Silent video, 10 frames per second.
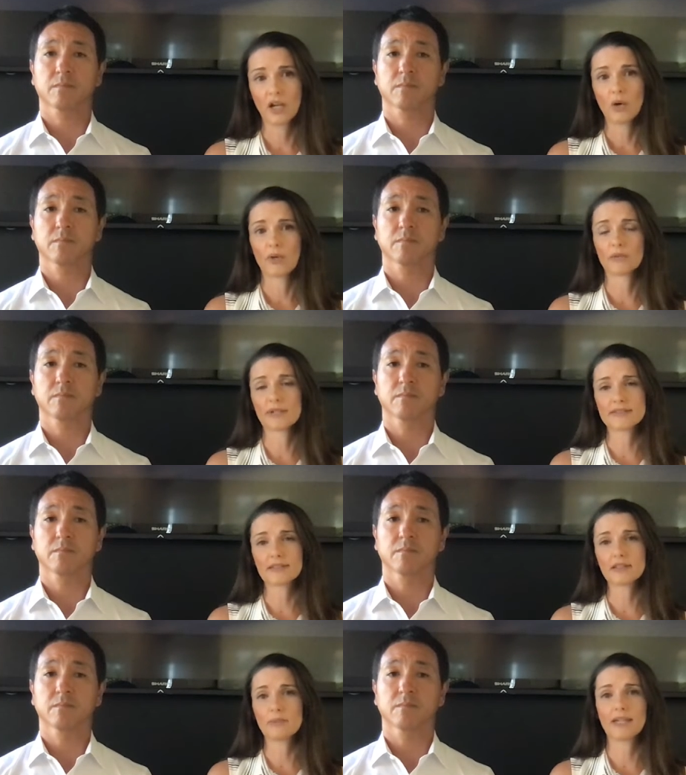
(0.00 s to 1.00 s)
Speaker 1: We
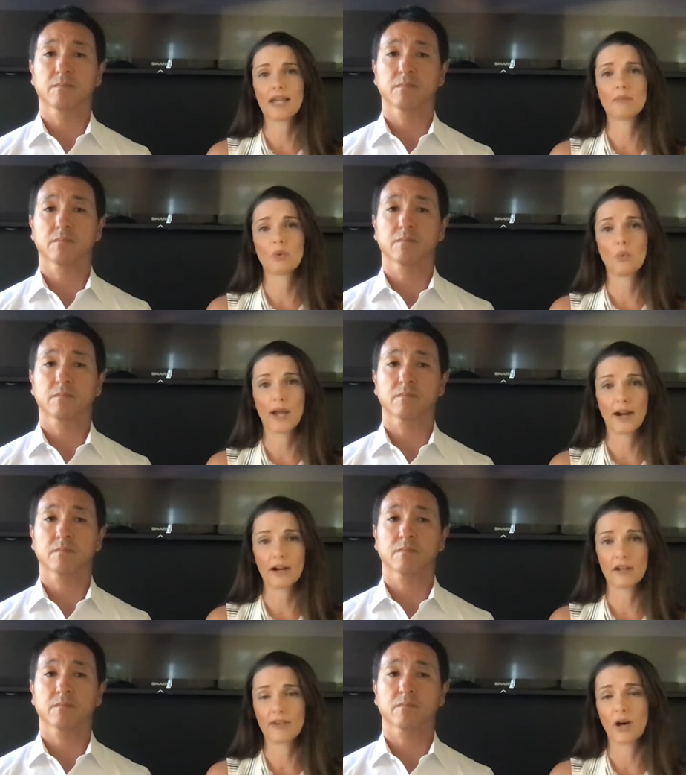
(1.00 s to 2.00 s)
recently became aware
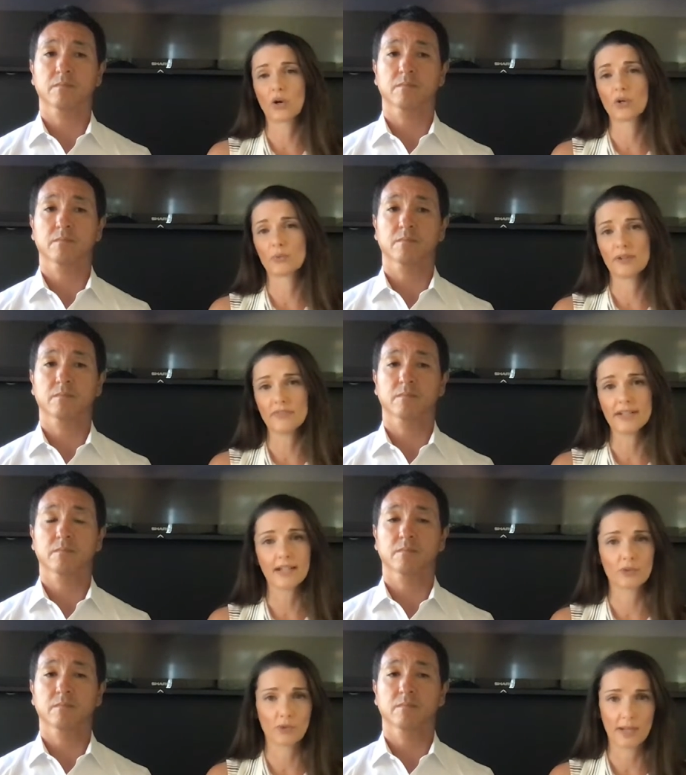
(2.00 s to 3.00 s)
of how horrific
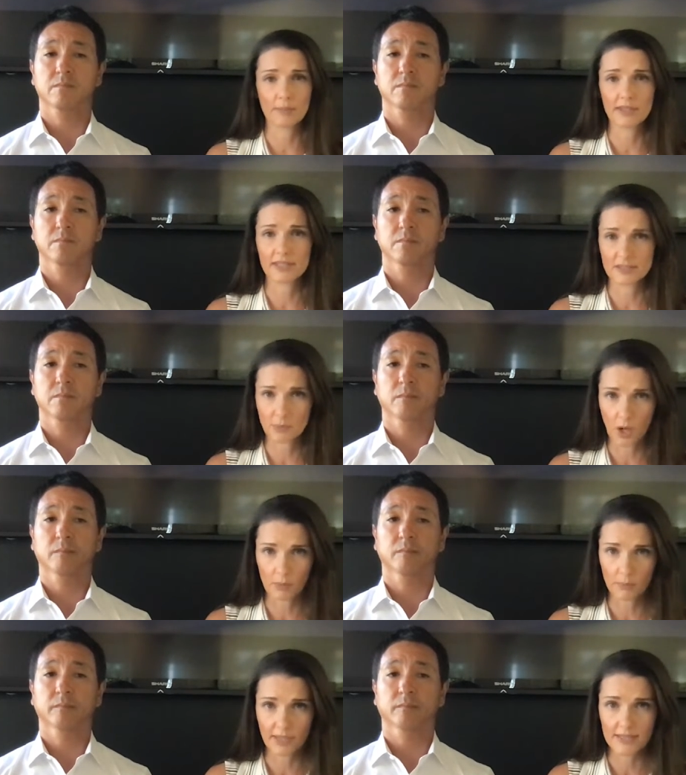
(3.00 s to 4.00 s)
and rampant this
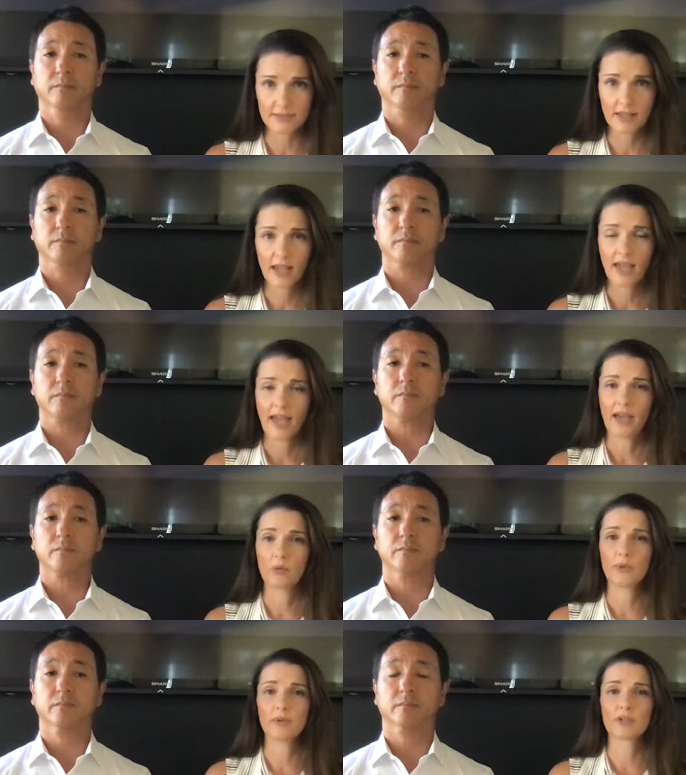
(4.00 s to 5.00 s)
problem is, and
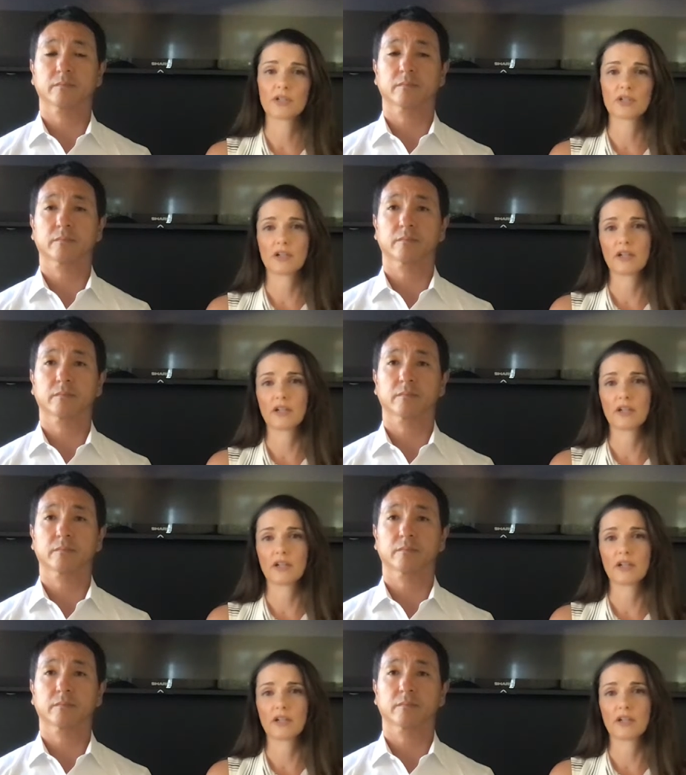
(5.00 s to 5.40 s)
we were